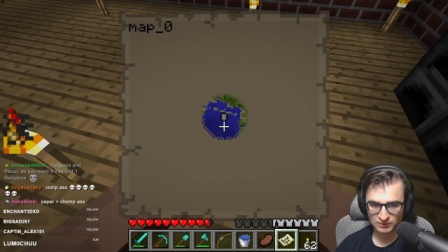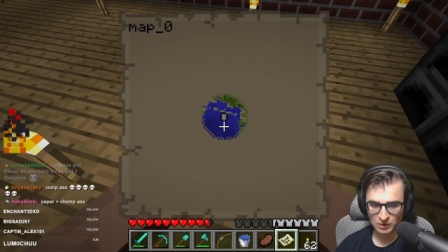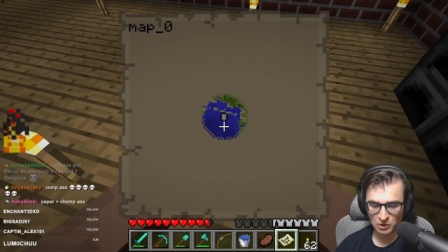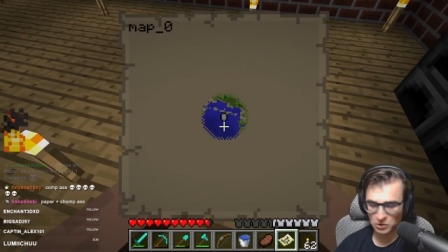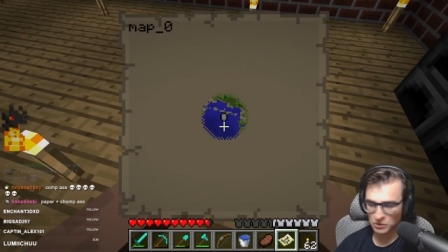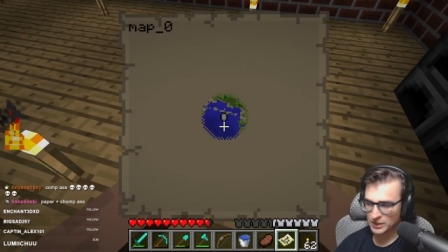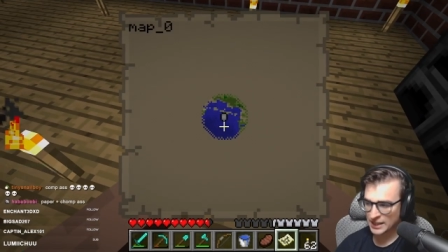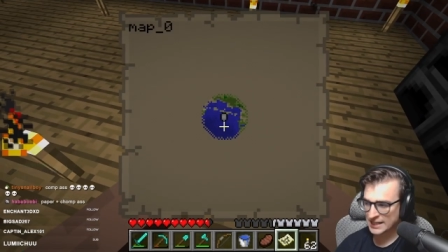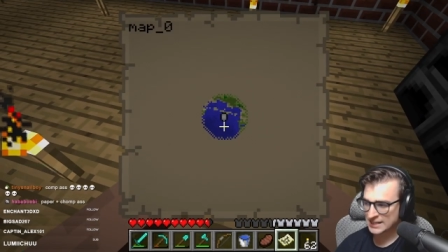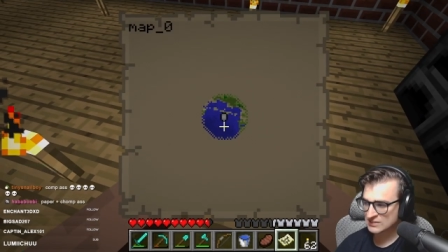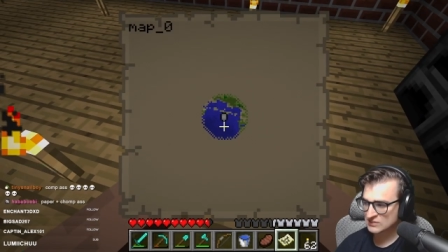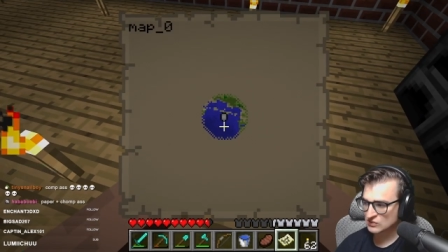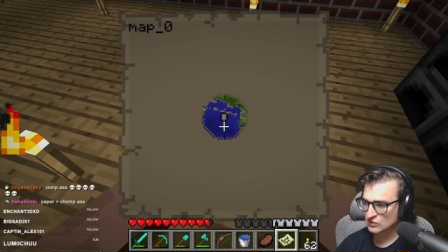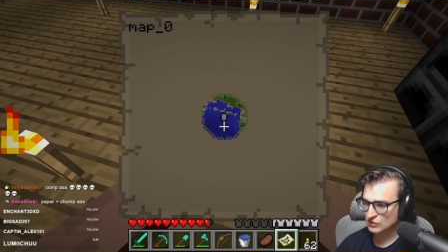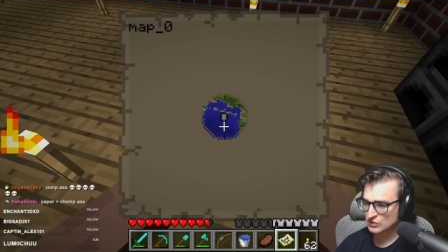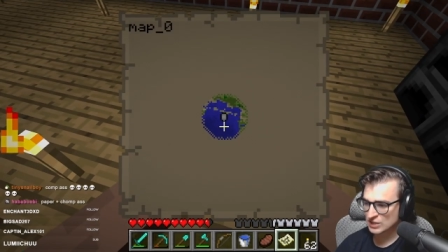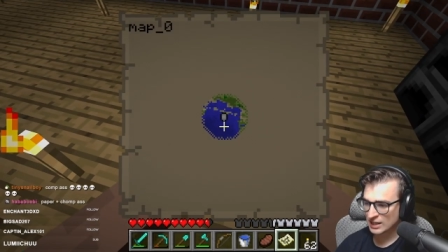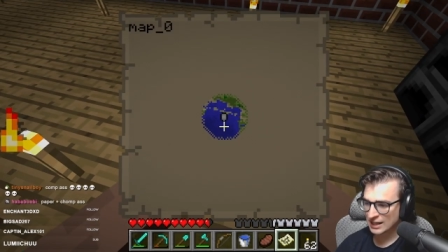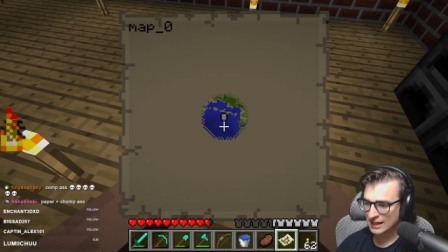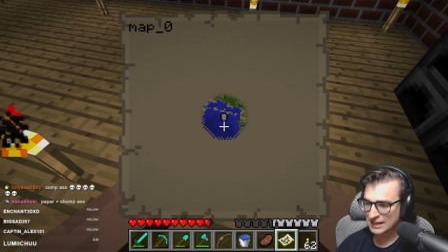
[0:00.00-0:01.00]
Oh, that's so
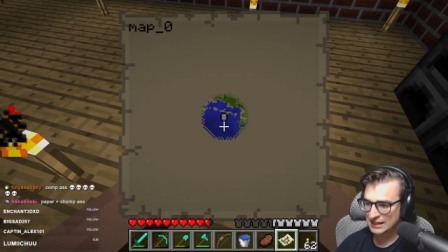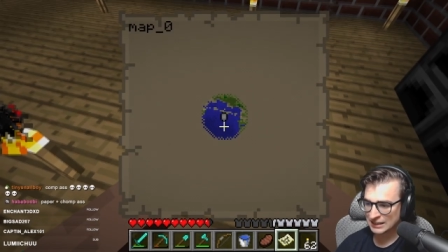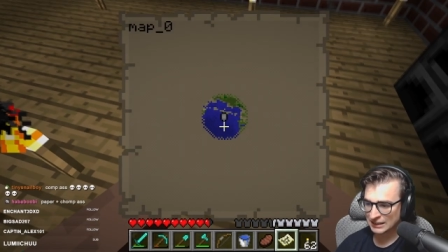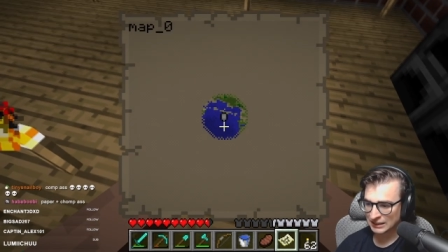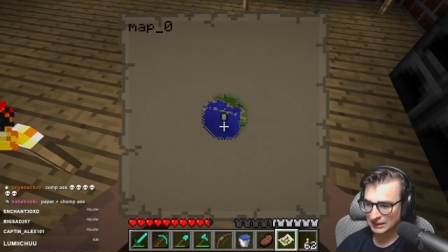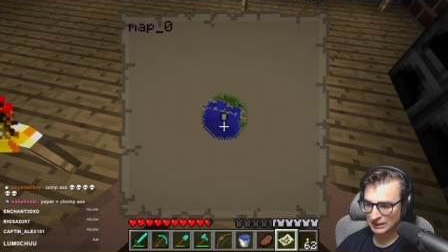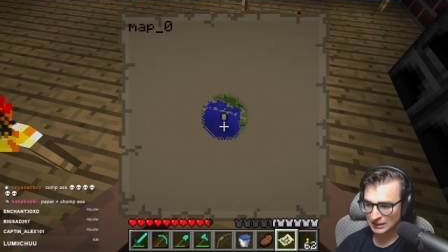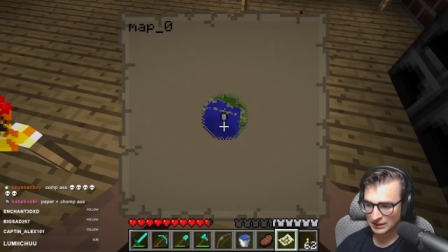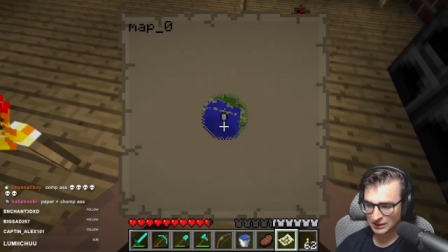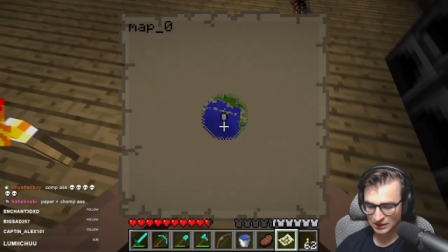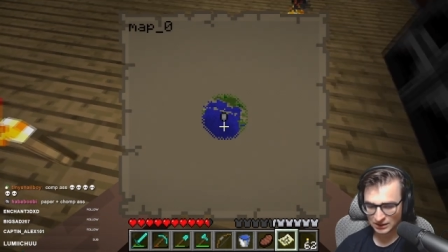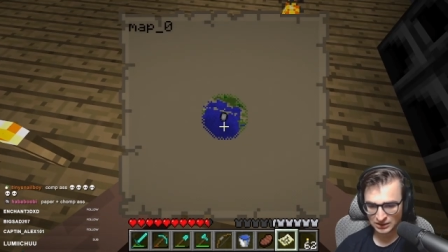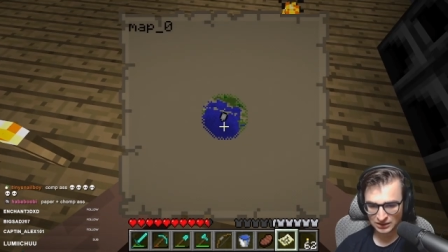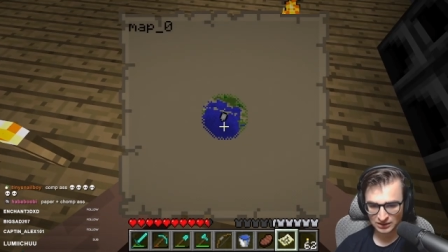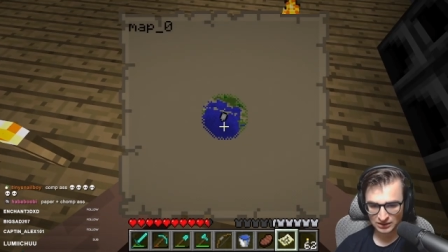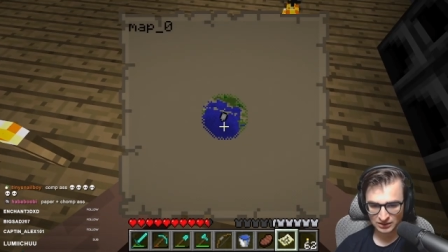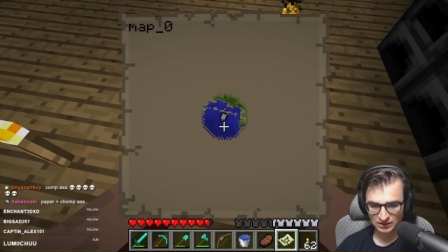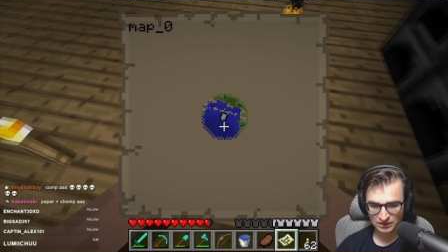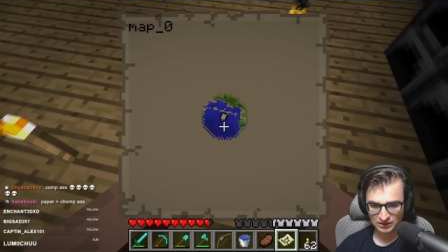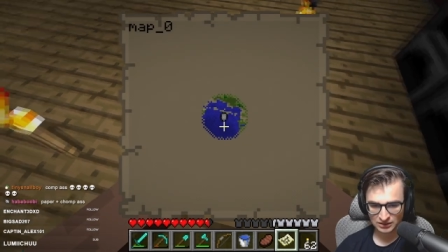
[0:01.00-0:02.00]
tiny.
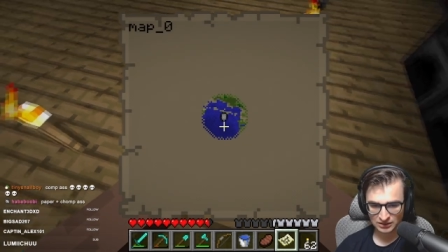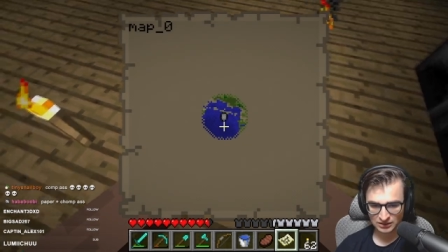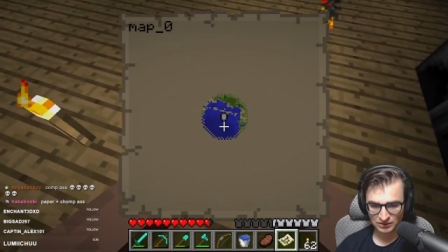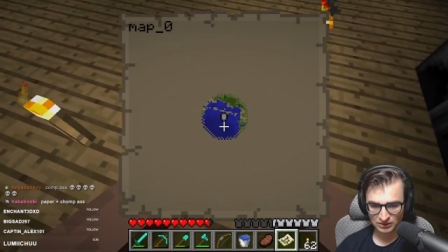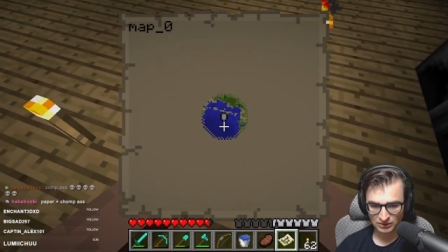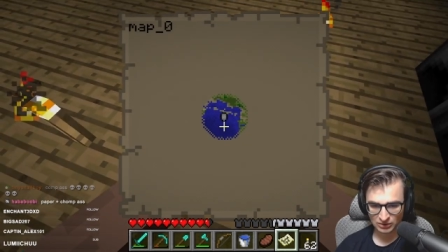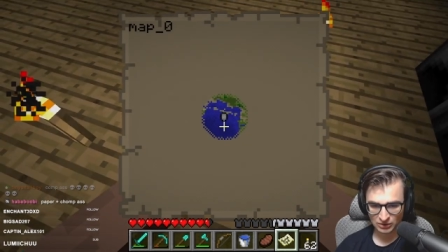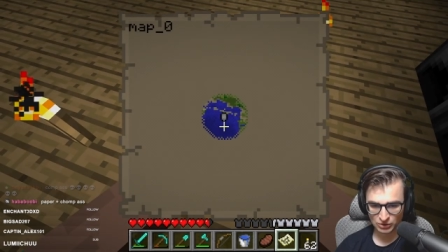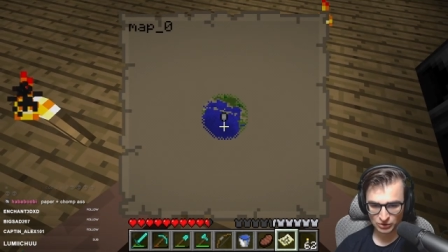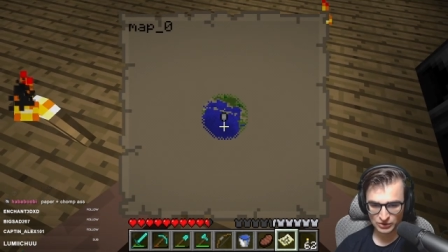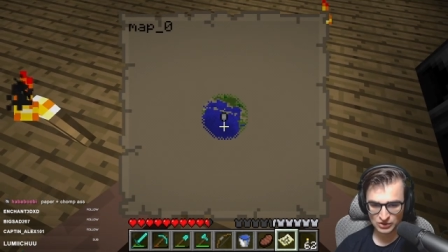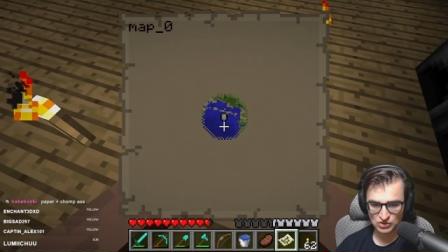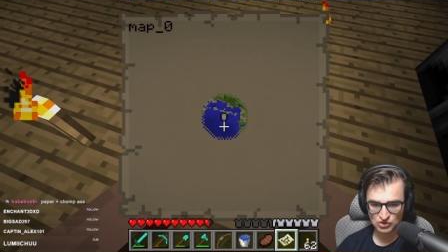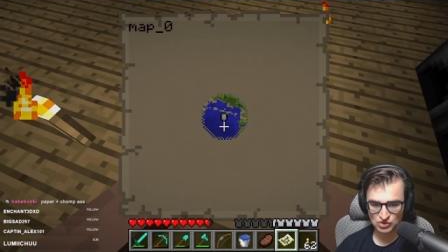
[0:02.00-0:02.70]
Oh, it's